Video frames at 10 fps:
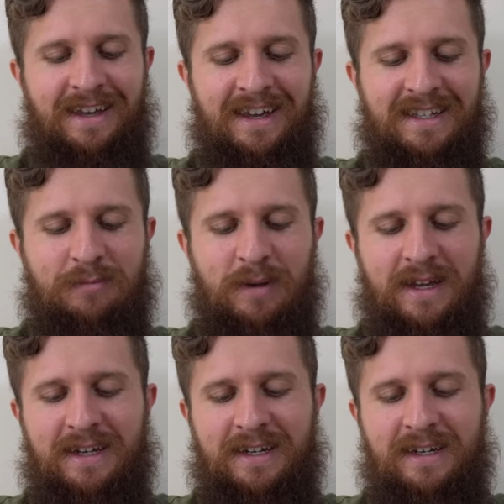it's
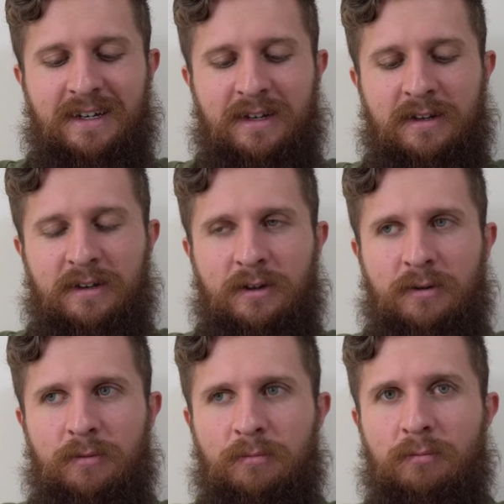been
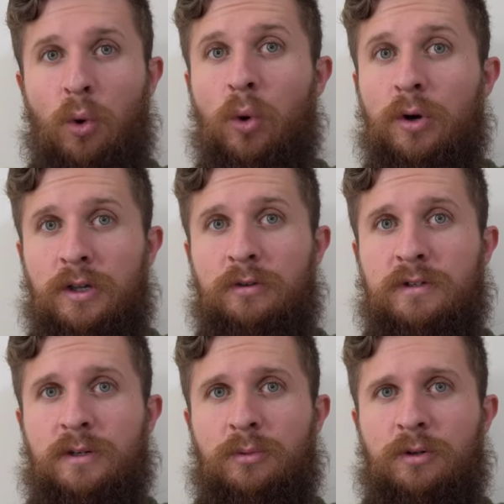more
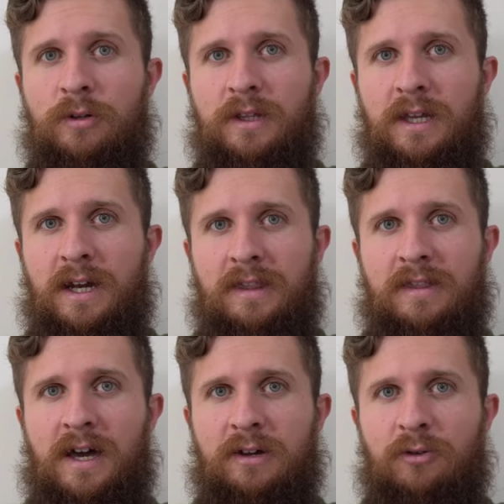usable than I
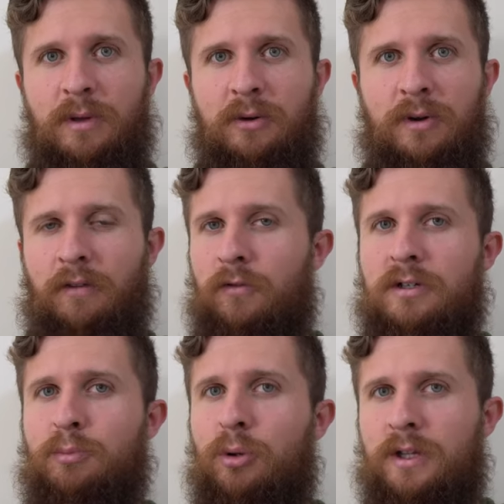thought it would be when I
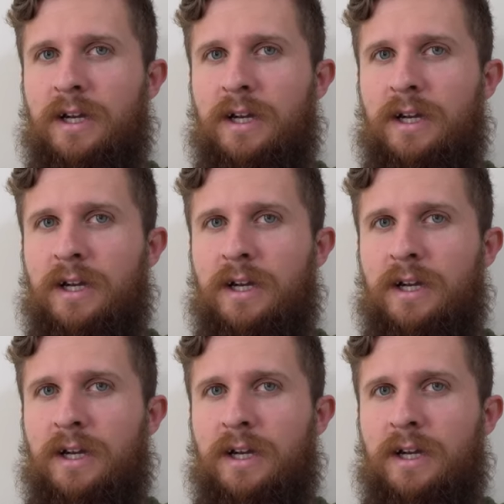first pulled